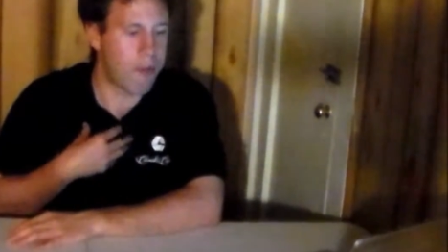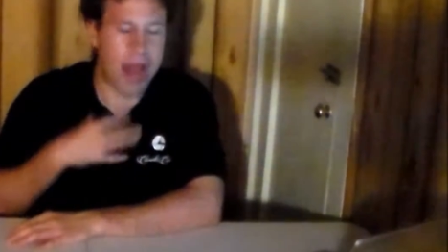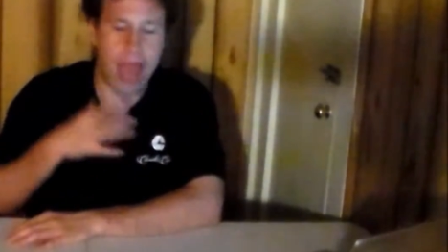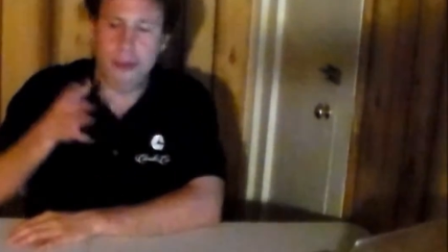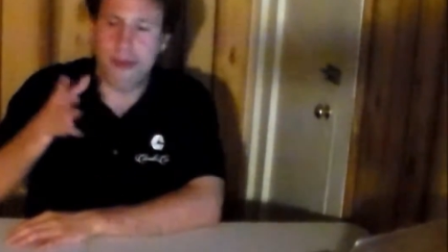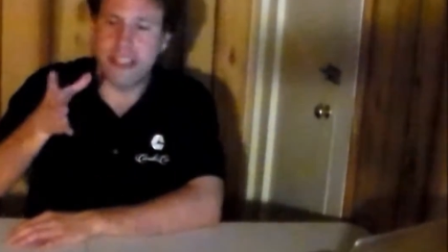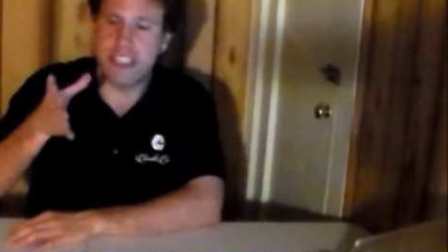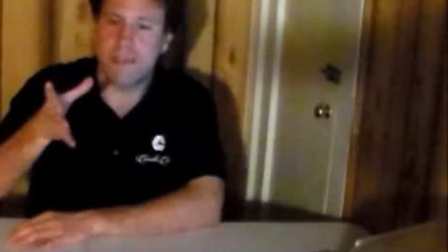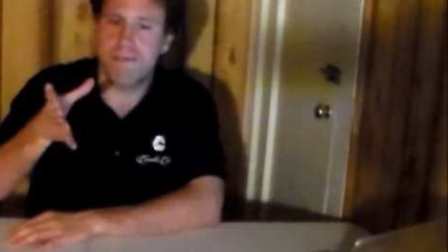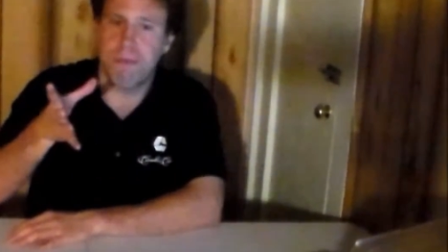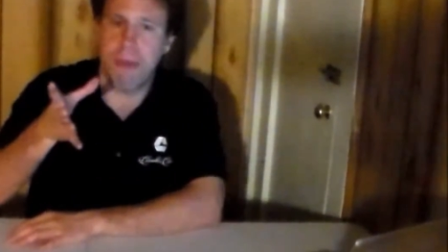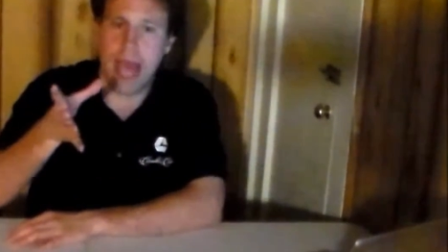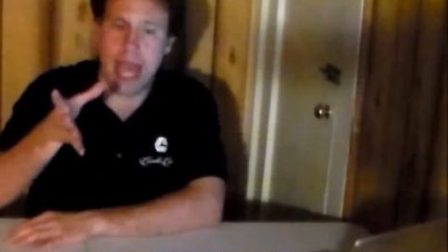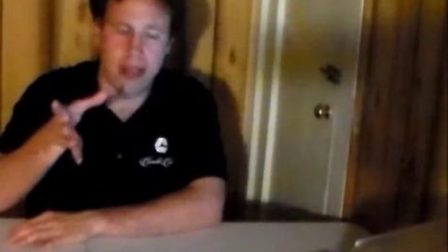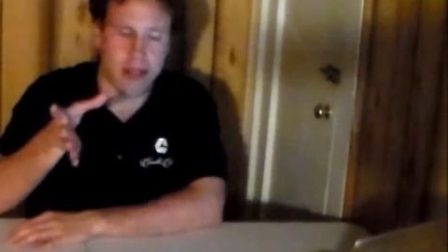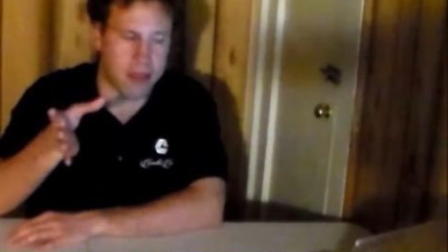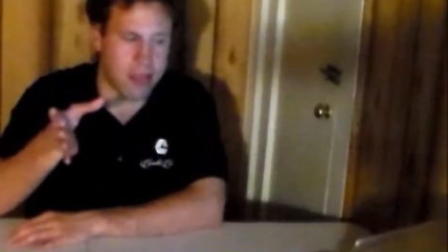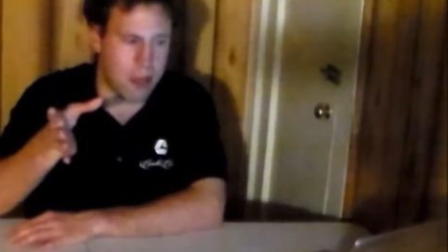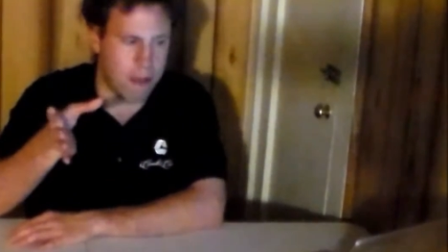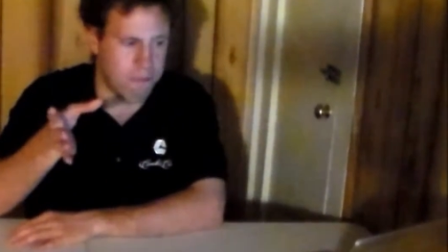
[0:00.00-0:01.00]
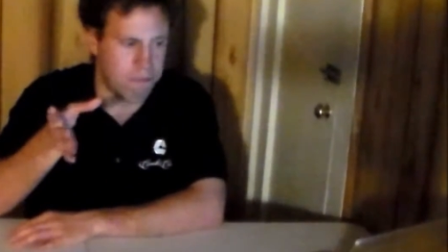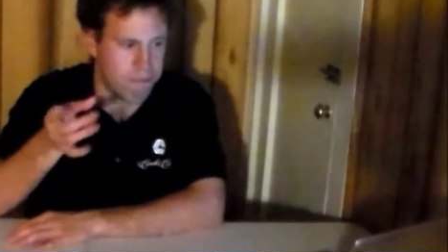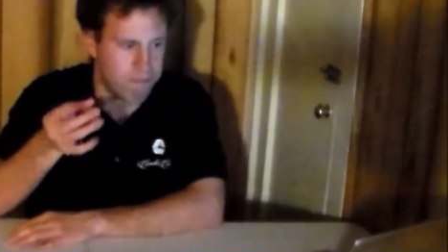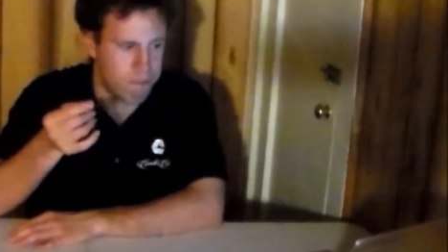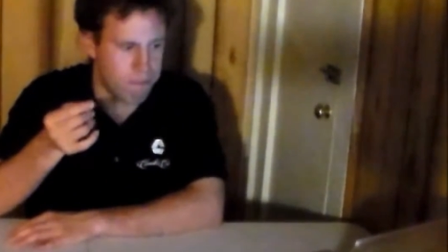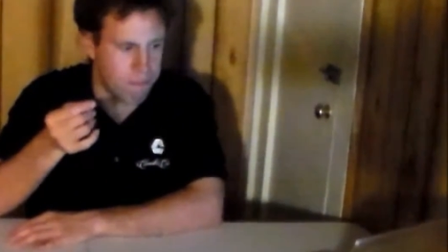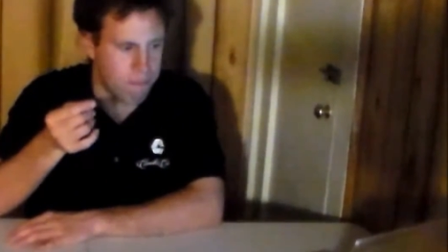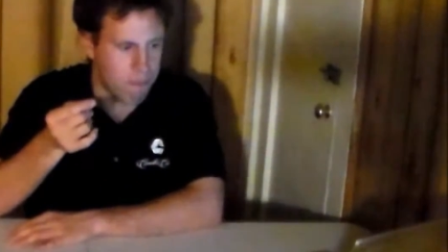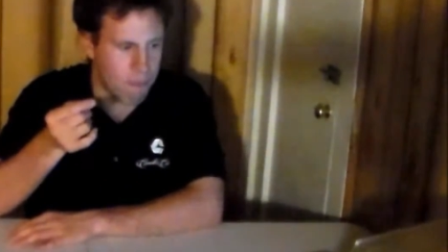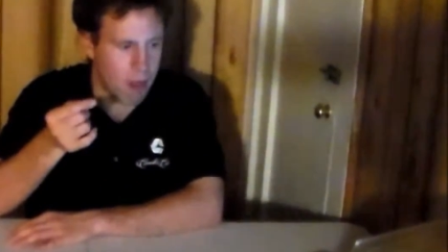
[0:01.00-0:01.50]
But I respect them.
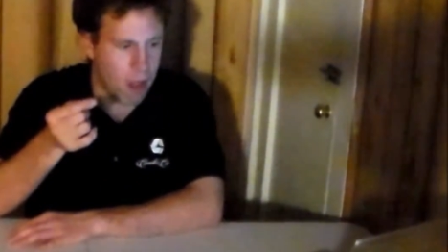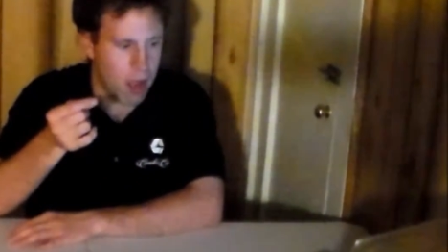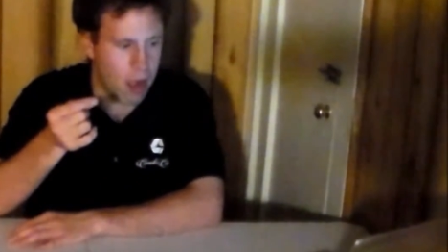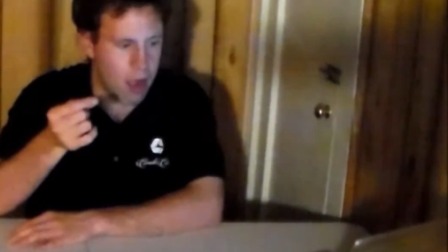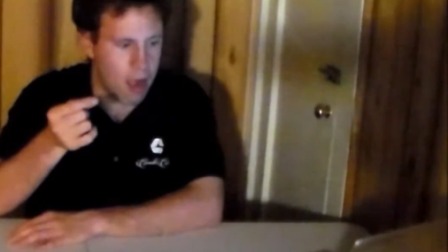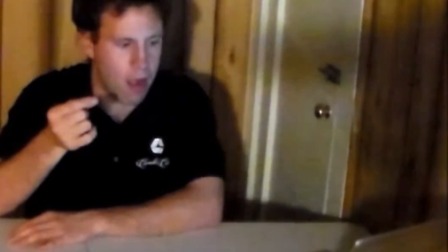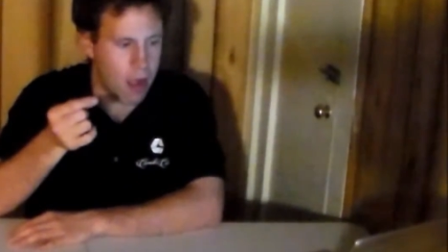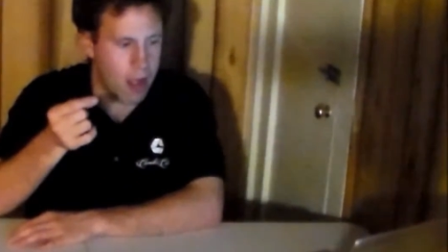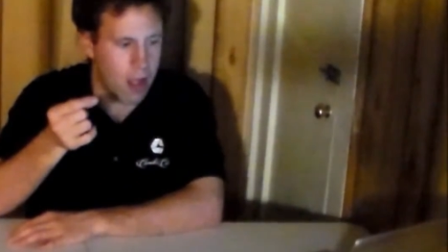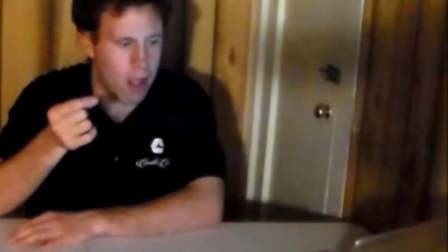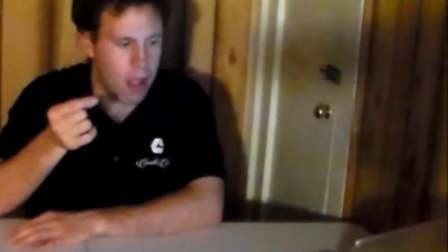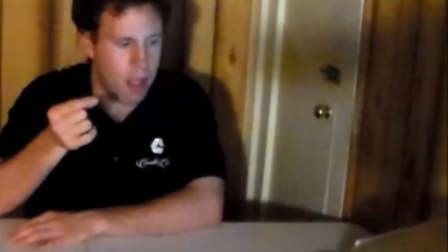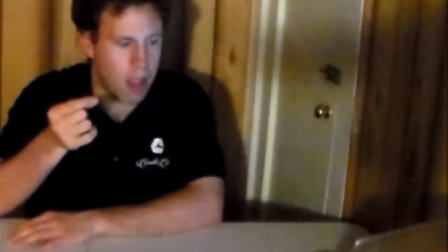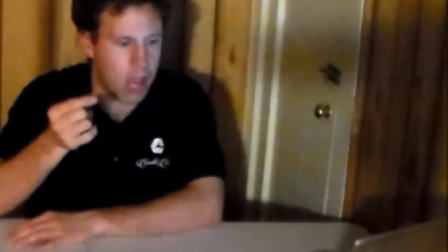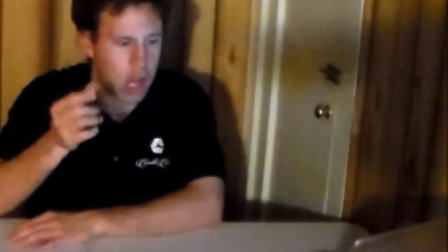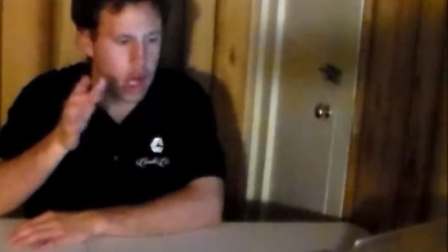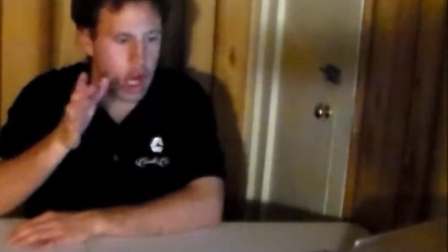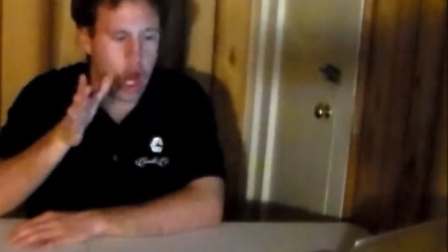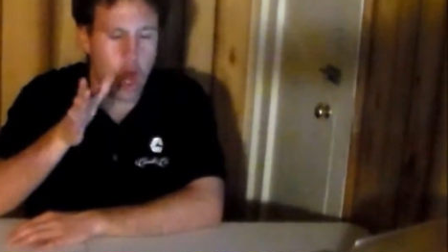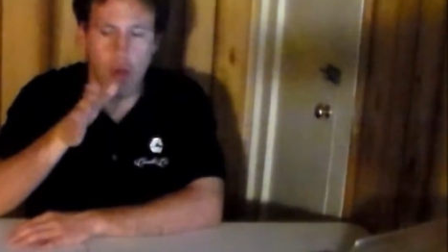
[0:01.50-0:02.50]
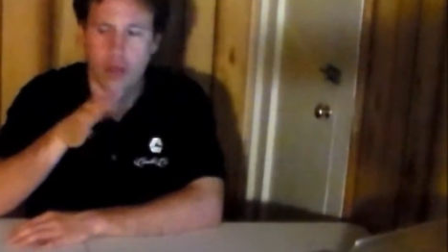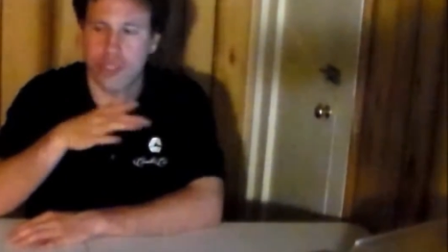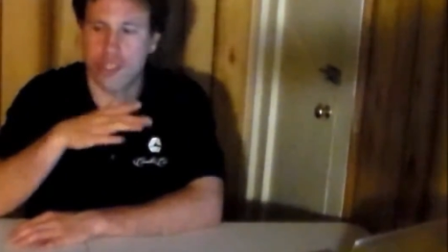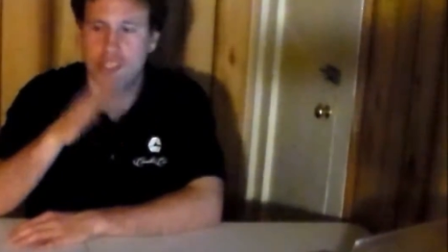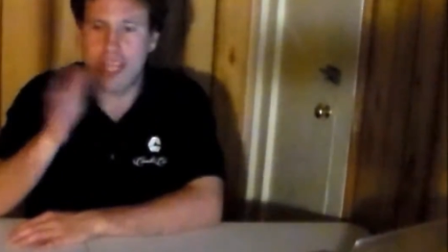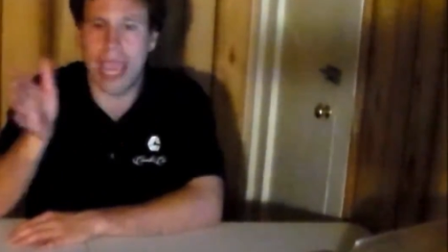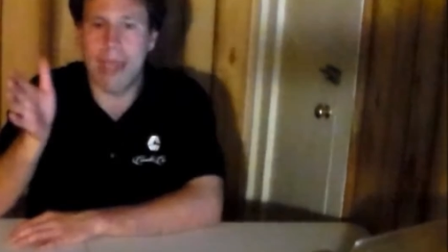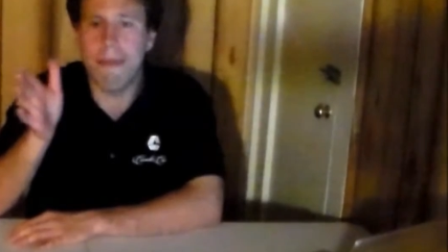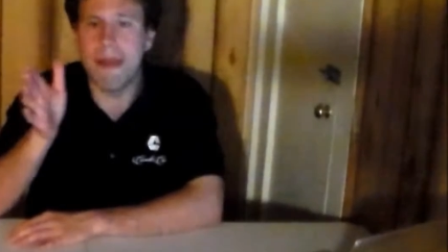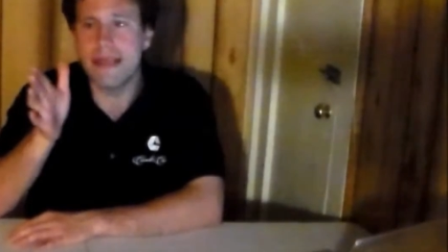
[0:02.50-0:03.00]
You know,
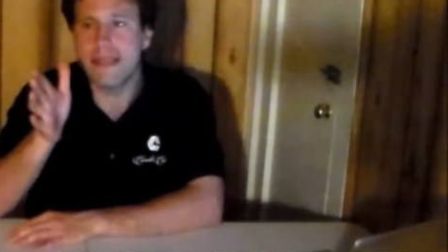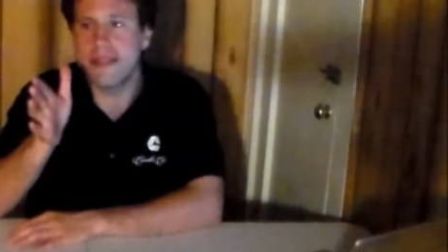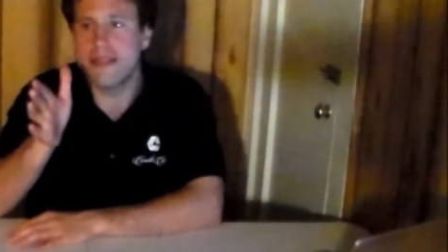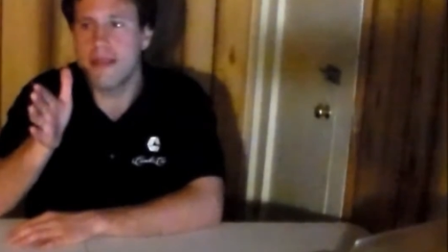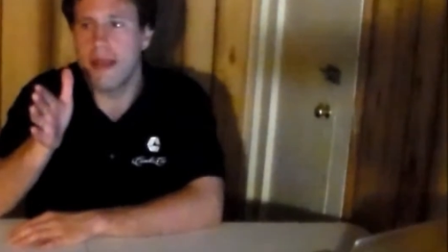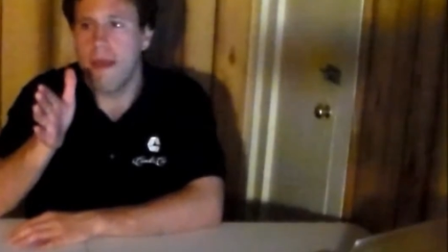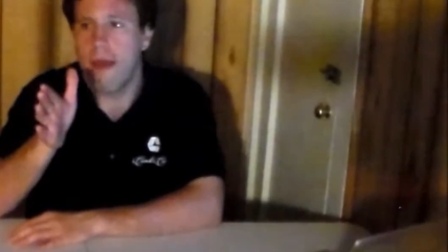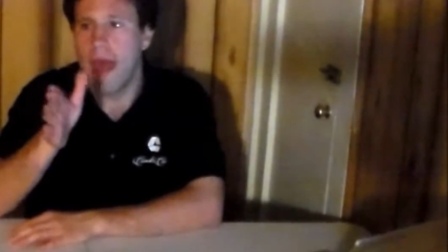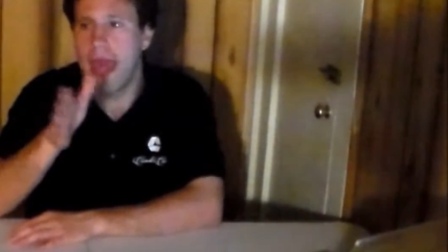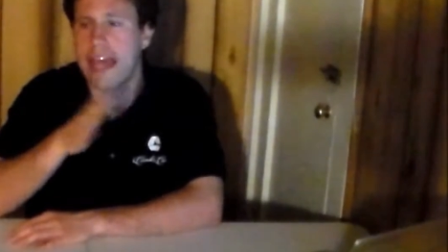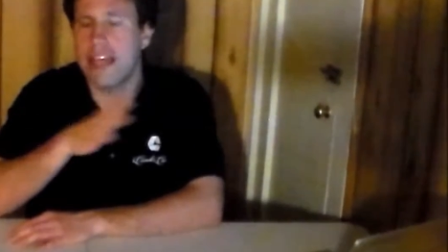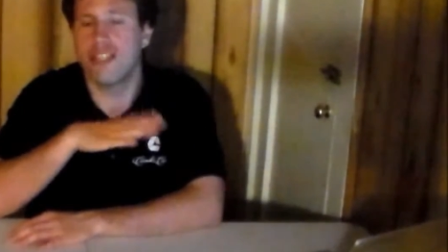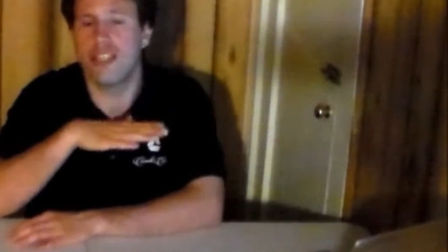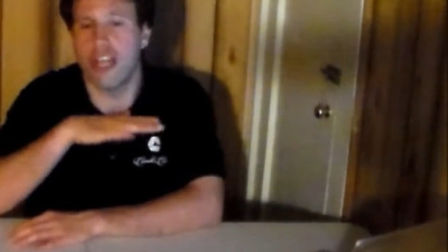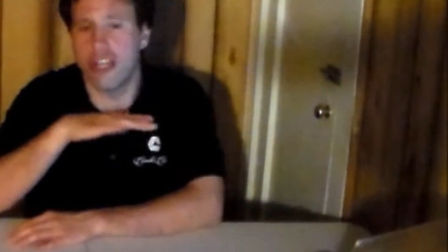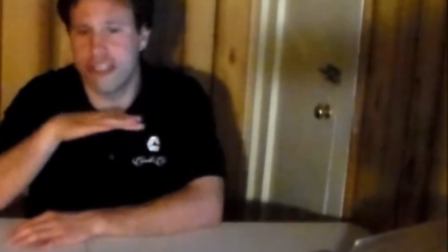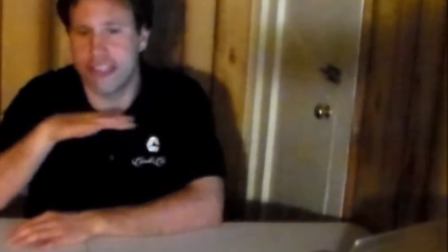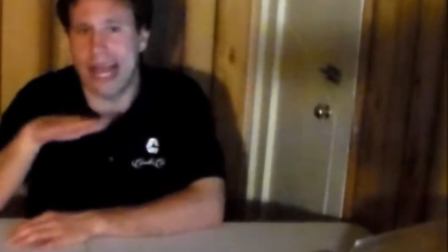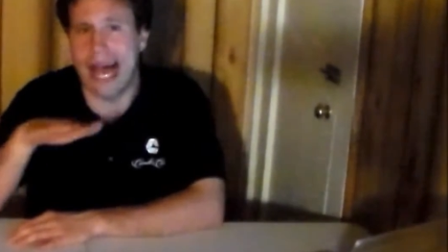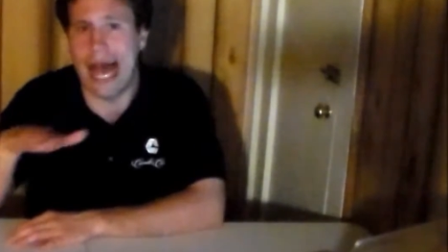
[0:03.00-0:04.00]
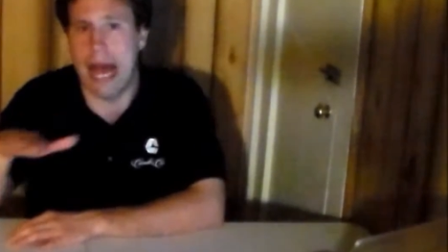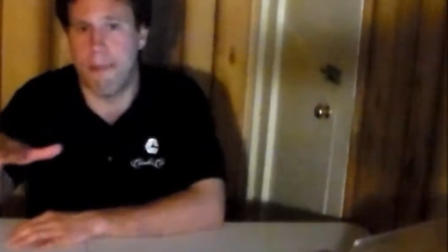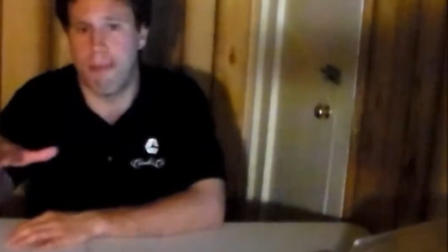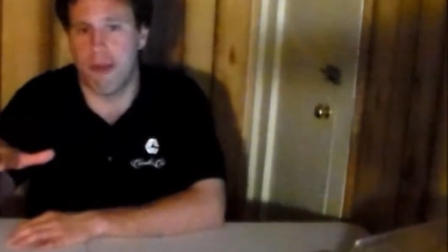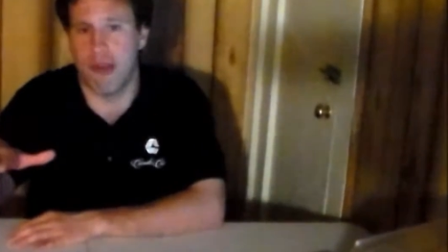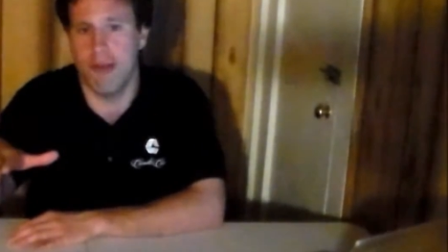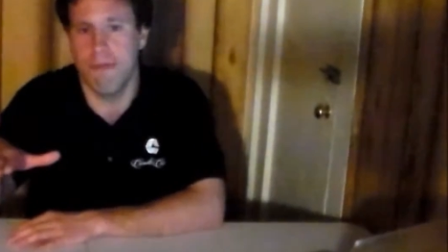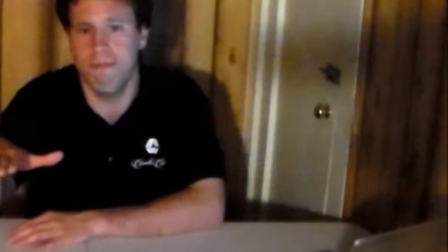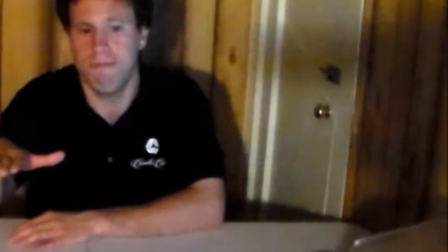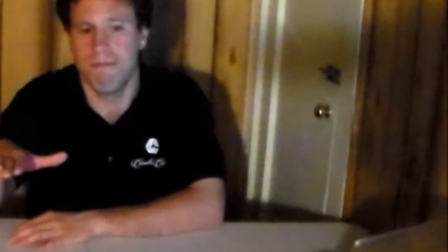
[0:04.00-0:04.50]
Sheamus is a
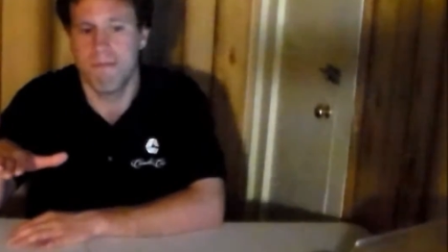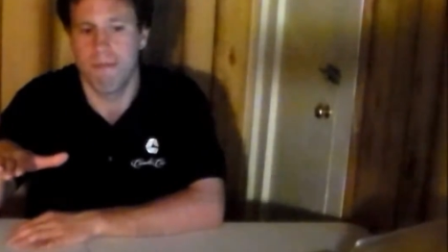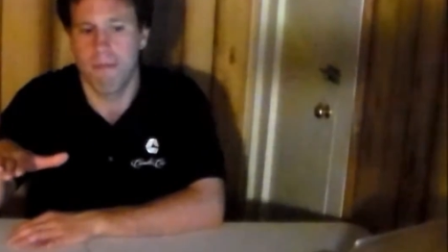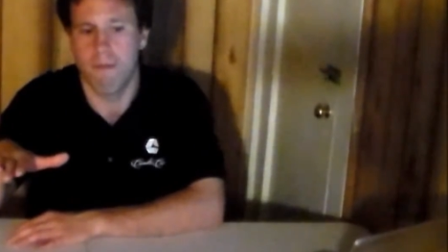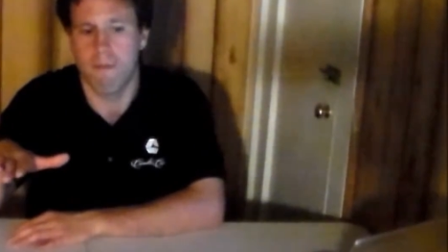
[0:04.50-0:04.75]
jobber.